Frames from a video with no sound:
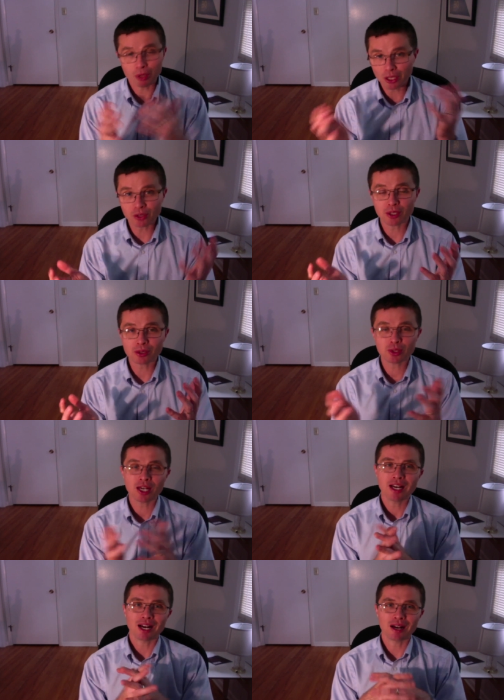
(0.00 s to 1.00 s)

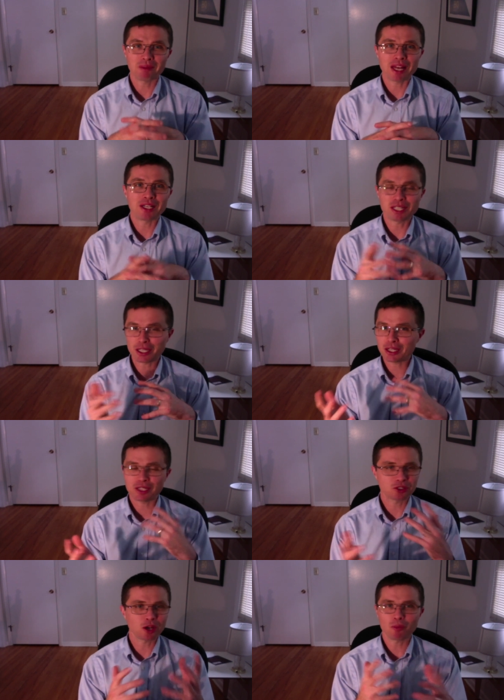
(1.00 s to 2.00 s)
plunderers, and indeed,
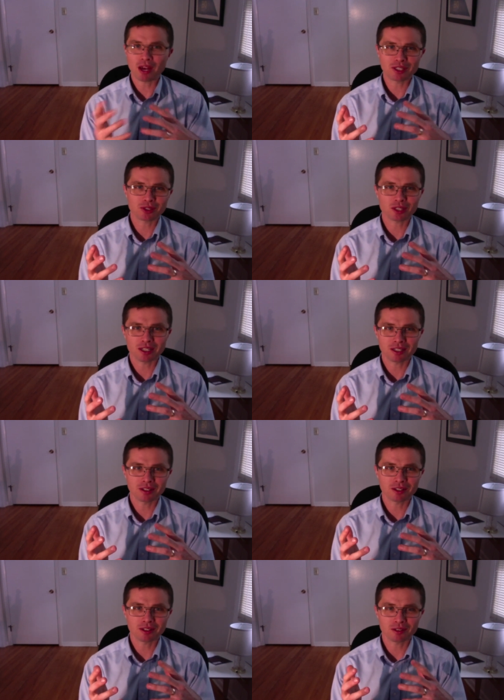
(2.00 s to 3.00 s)
in some ways,
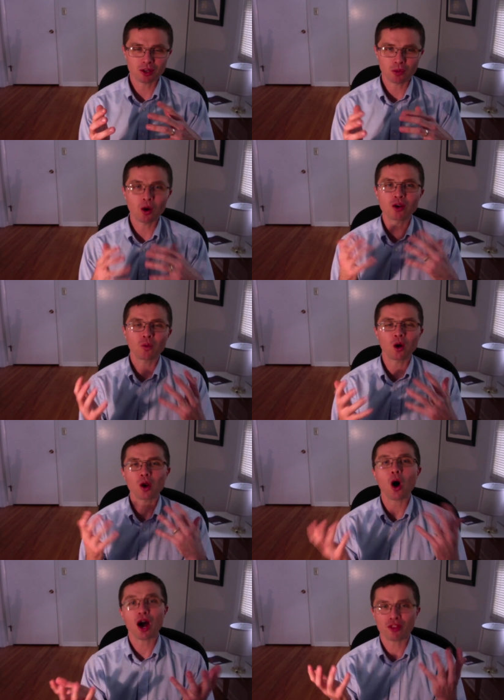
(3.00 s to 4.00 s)

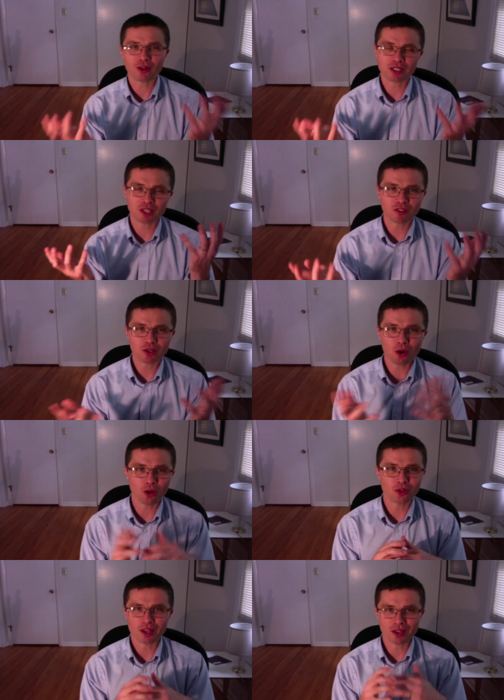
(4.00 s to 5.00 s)
one author has even
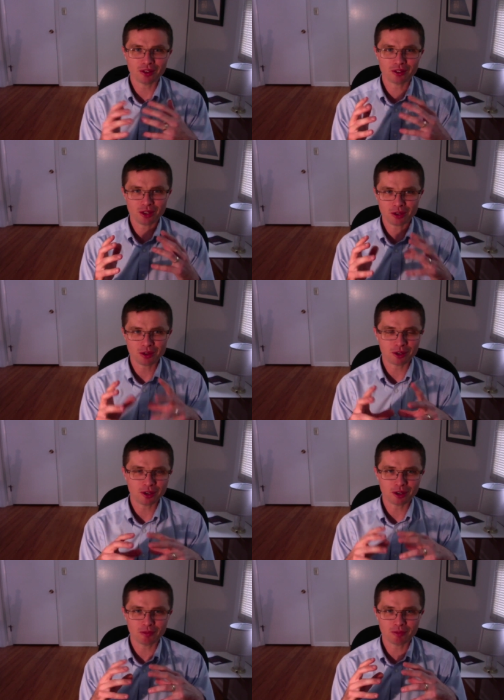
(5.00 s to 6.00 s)
called the
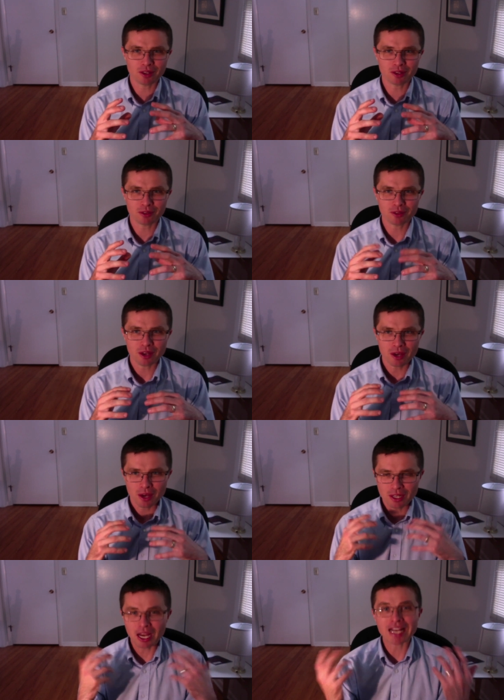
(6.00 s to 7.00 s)

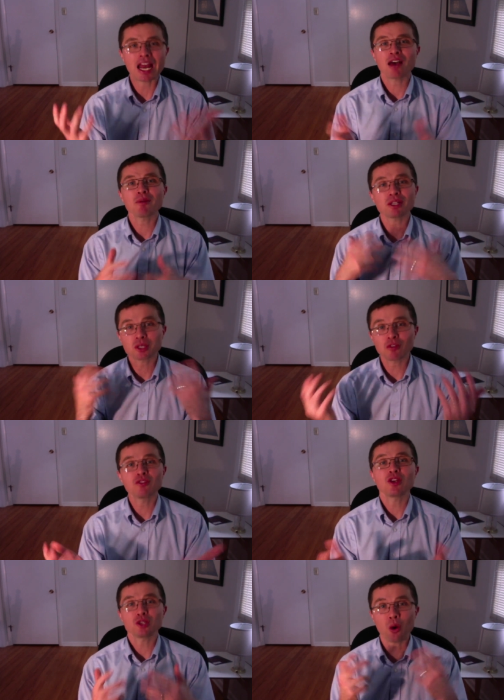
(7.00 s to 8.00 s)
dynamics
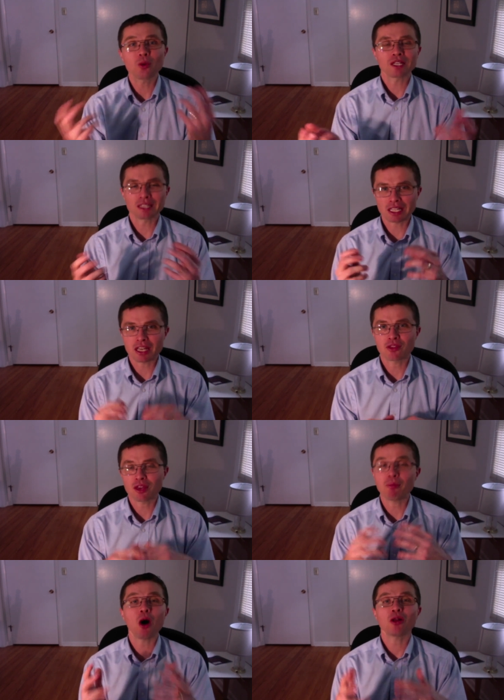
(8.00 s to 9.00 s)
of the Aetolian League
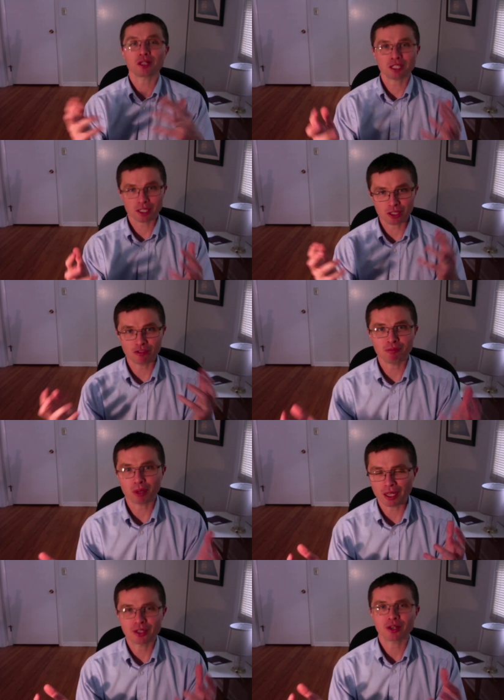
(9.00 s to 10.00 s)
the politics of
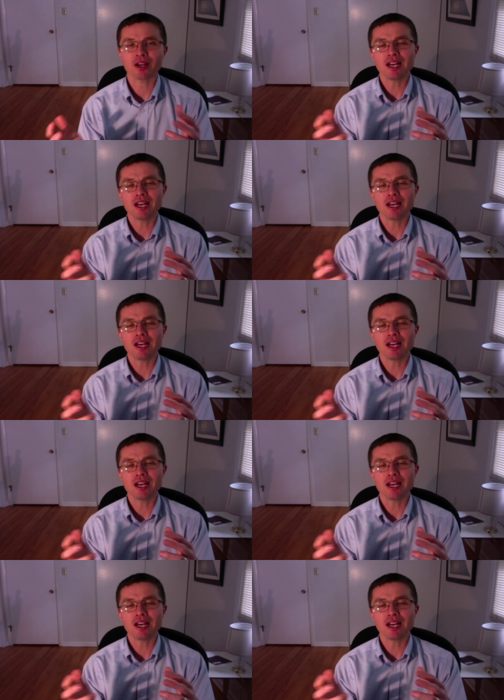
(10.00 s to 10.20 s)
plunder.